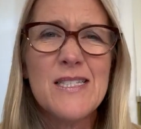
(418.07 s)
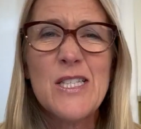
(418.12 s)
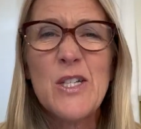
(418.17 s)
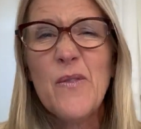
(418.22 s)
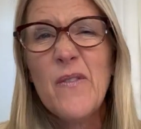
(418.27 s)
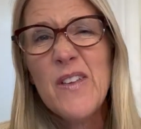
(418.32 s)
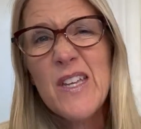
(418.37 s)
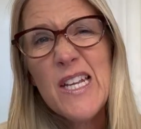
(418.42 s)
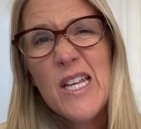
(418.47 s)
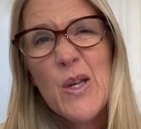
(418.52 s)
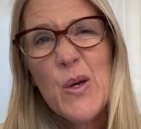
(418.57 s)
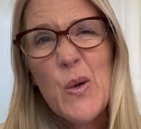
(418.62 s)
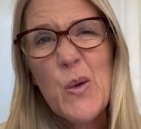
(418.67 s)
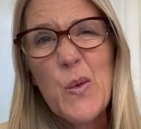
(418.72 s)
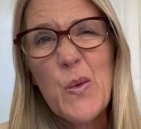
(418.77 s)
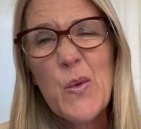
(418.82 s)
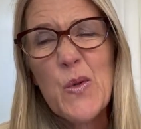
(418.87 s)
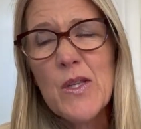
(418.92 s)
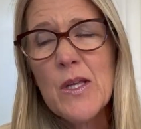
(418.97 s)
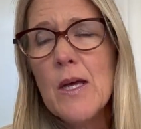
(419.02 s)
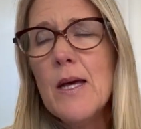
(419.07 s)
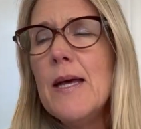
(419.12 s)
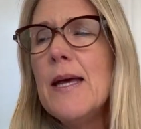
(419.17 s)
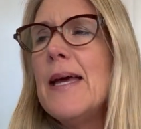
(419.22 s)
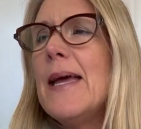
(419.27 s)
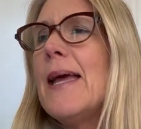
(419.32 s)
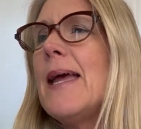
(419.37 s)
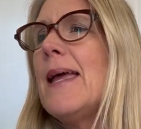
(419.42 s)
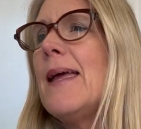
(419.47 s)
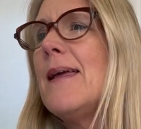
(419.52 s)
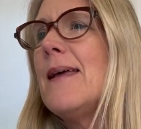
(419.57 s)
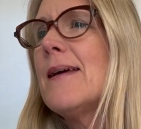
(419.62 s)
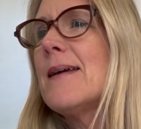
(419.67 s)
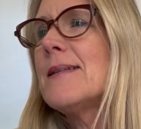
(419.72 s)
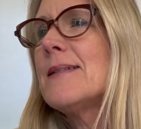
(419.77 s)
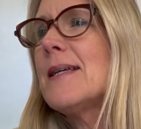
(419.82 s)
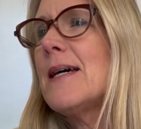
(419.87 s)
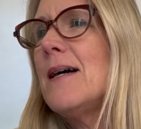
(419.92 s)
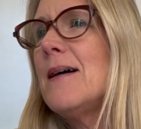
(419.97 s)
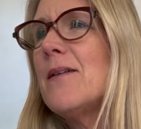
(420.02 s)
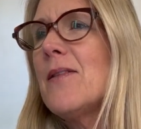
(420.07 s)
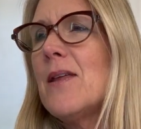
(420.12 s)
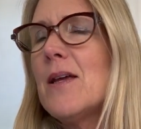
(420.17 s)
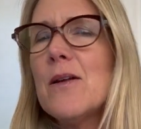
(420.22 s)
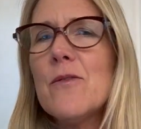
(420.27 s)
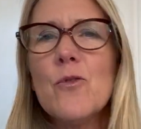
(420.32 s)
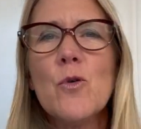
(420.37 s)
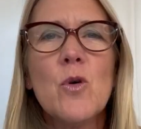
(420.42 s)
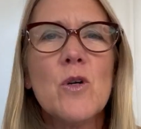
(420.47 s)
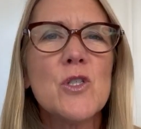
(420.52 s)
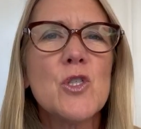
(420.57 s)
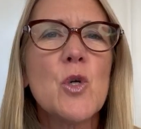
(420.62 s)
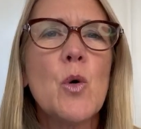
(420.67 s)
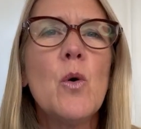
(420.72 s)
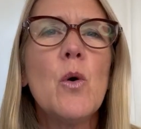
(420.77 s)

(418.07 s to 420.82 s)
little videos. And then, of course,